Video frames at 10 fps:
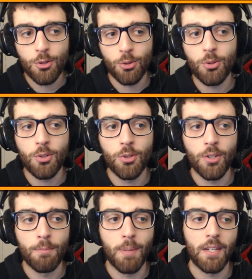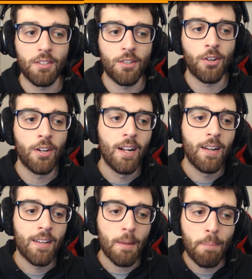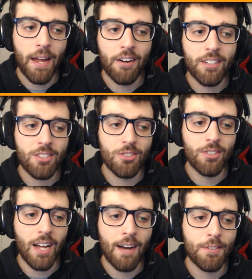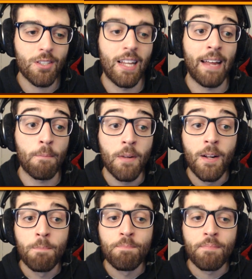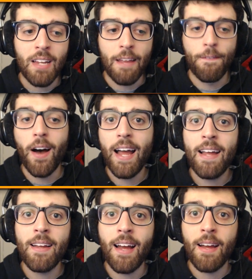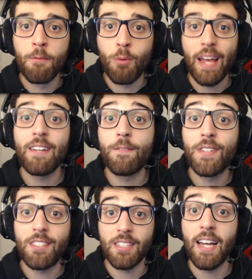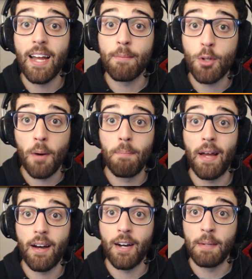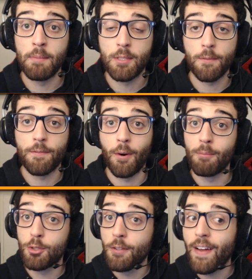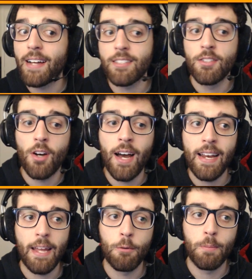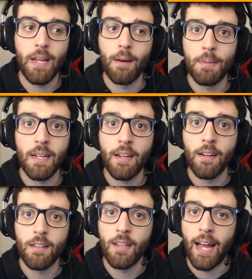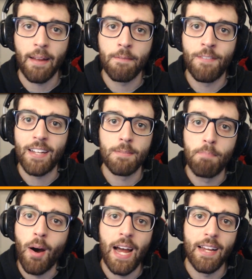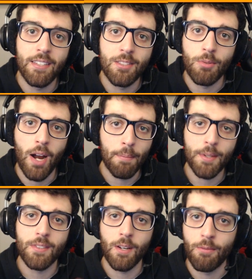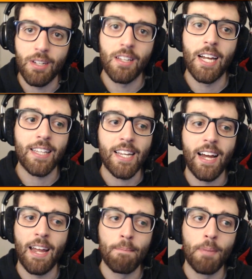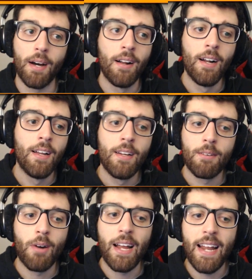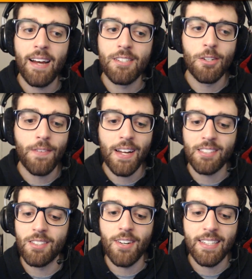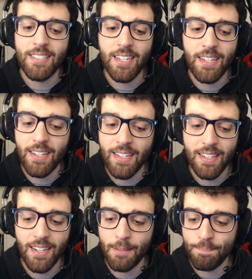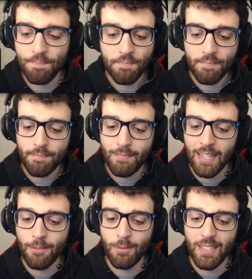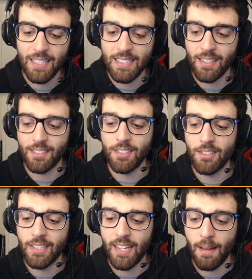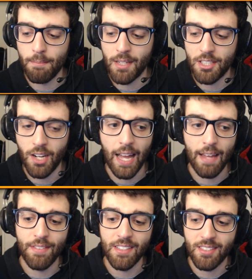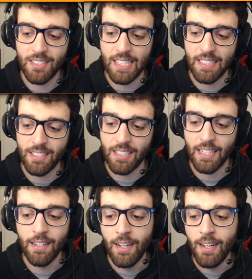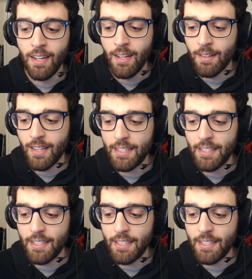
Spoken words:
good. But you know, compare it to other, like, if I rated this game, Combat Arms, from 2009, it would be up here. Like, that's biased, right? Because I really like the game, but right now in 2019, it really doesn't go and get much higher than a C tier. Let's